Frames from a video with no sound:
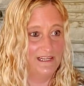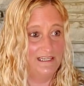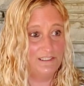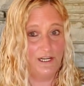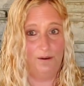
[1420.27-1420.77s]

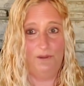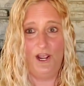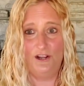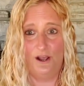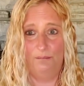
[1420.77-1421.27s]
He's like, come
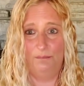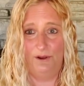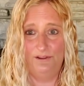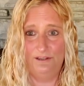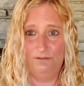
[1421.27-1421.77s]
on, come up
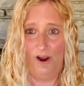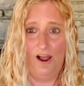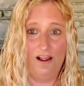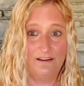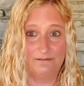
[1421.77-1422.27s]
on the
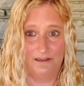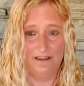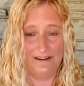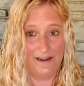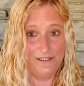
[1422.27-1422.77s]
rock.
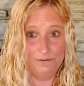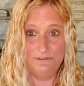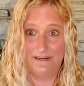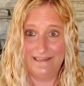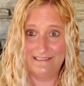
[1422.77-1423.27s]
Are you
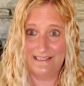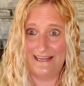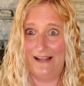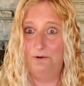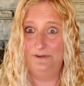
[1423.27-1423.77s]
nuts? I
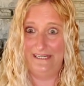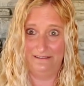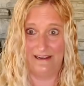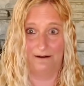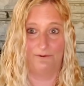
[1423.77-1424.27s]
ain't going
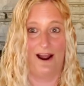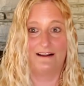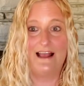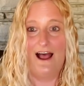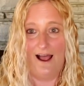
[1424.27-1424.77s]
near that
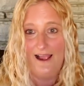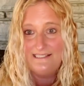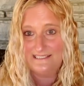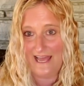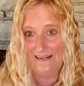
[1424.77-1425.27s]
rock. I
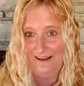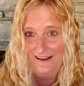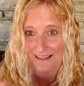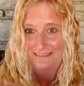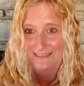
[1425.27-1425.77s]
sat
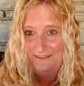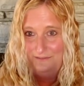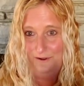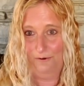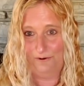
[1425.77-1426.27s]
on the
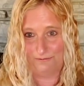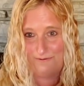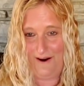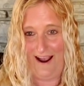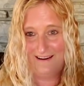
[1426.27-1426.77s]
lower
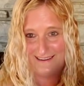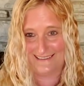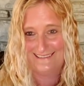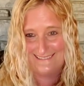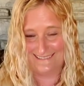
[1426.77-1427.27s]
rock
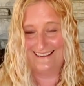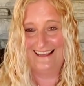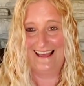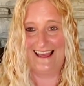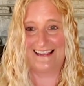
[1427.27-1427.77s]

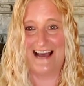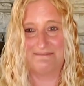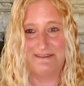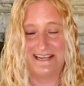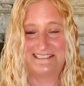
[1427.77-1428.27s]
and
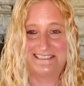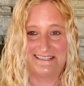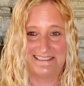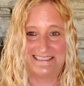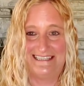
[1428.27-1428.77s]
got
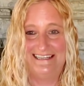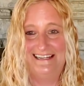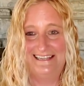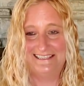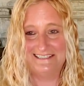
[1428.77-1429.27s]
pictures, and
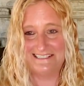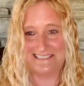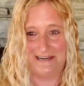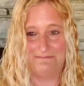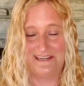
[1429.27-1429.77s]
you'll
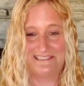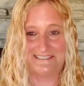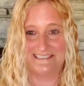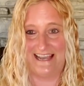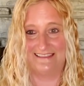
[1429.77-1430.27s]
see
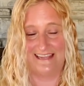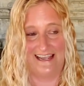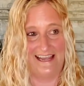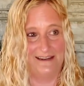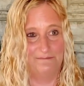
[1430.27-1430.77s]
pictures at the
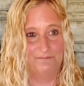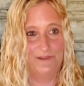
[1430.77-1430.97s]
end.